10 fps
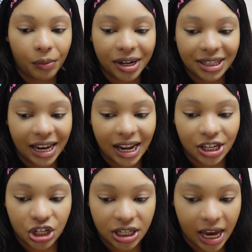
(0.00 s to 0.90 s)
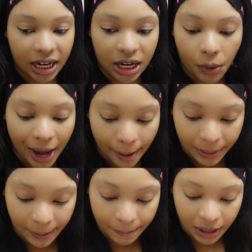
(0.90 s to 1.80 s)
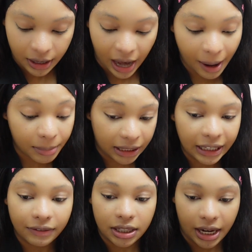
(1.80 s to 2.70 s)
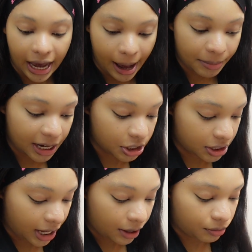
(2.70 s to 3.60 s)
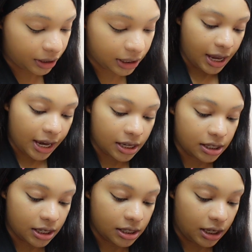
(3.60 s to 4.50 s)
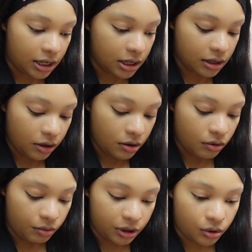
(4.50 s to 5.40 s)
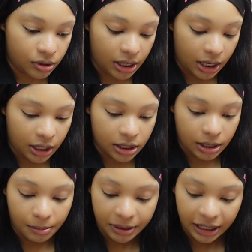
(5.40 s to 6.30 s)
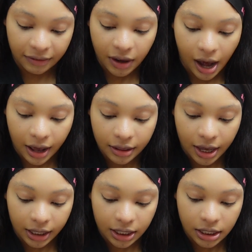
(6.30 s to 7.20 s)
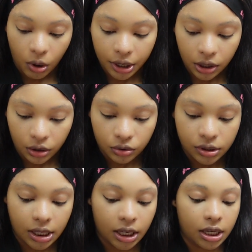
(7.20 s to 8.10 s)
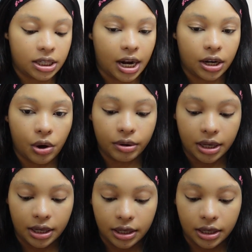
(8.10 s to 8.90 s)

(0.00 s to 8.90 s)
don't wanna say nothing just yet and it don't happen, but I believe it's gonna happen. I just gotta really stay consistent with those things and believe God that he's working on those things and I know he